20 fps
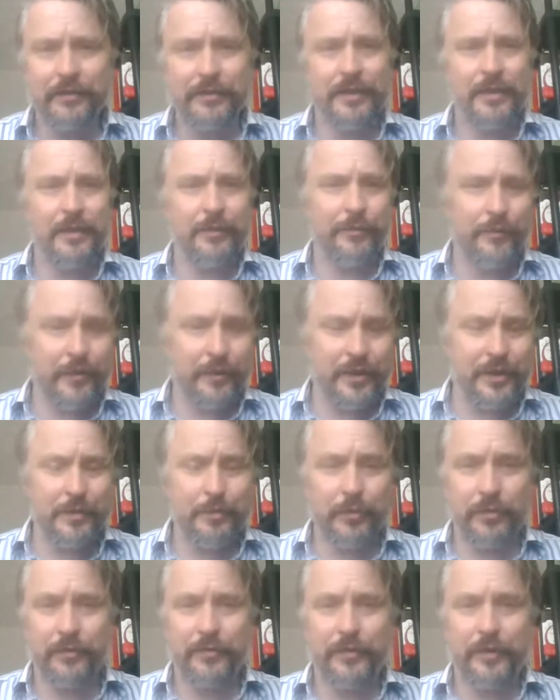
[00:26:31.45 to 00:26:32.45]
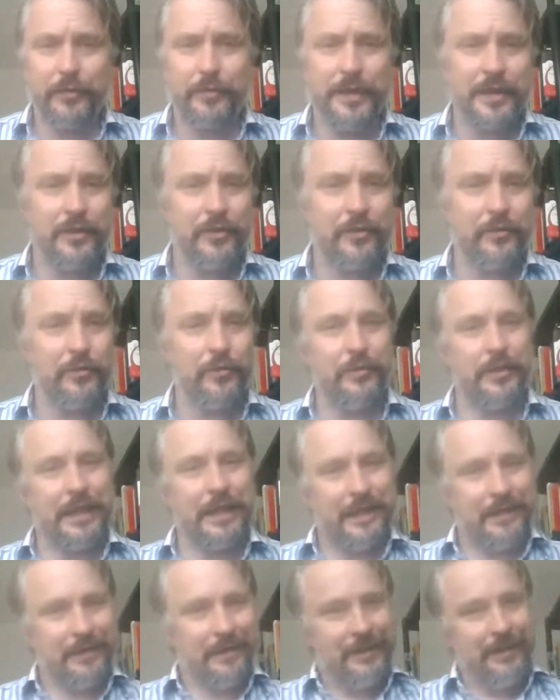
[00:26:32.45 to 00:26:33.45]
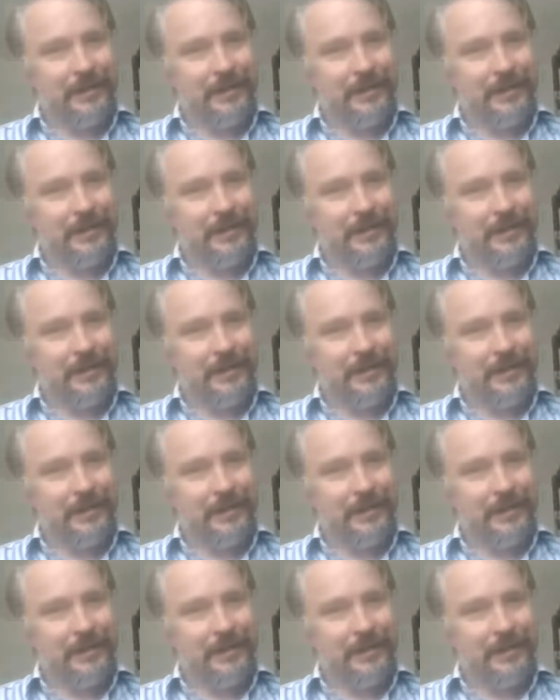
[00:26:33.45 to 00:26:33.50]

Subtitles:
It's the first Bond film I saw that